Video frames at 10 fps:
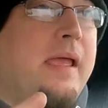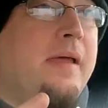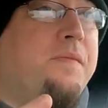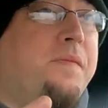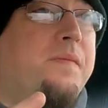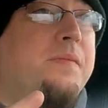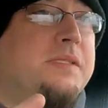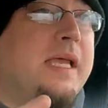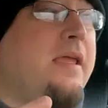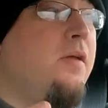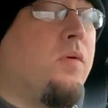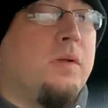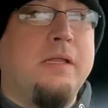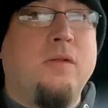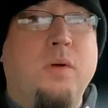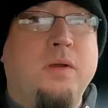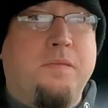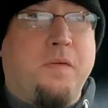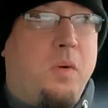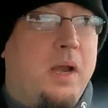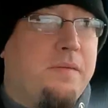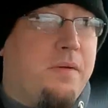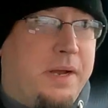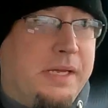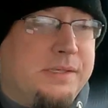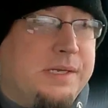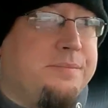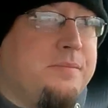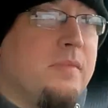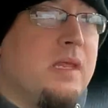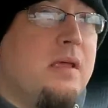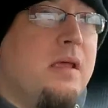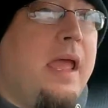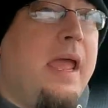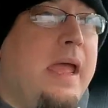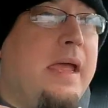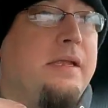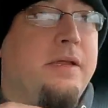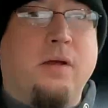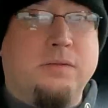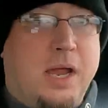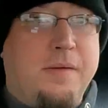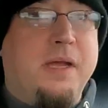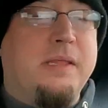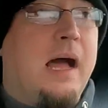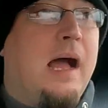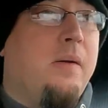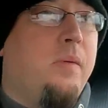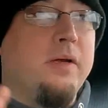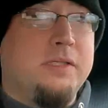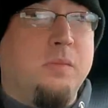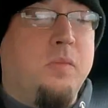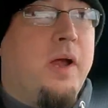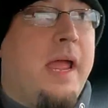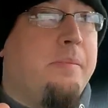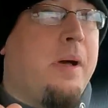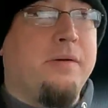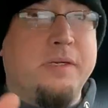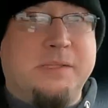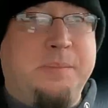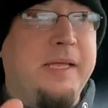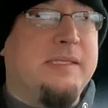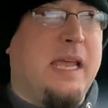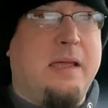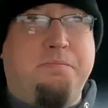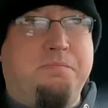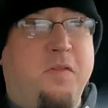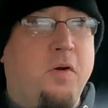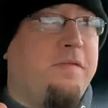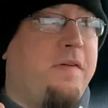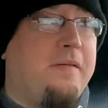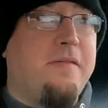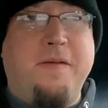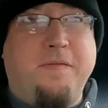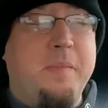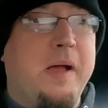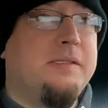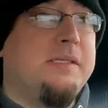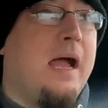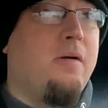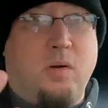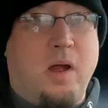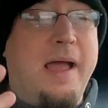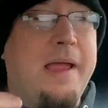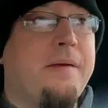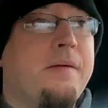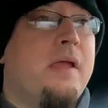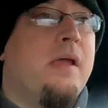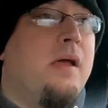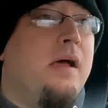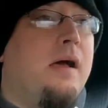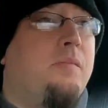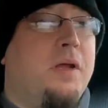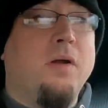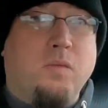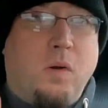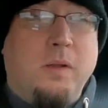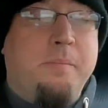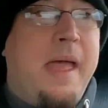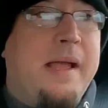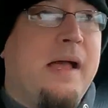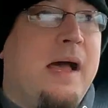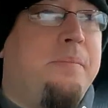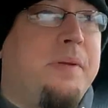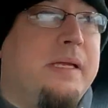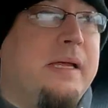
if, say, you roll down the window for whatever reason and you're driving on the highway or somewhere at moderate speed, say 45 to 50 miles an hour or higher, When you go to roll them back up,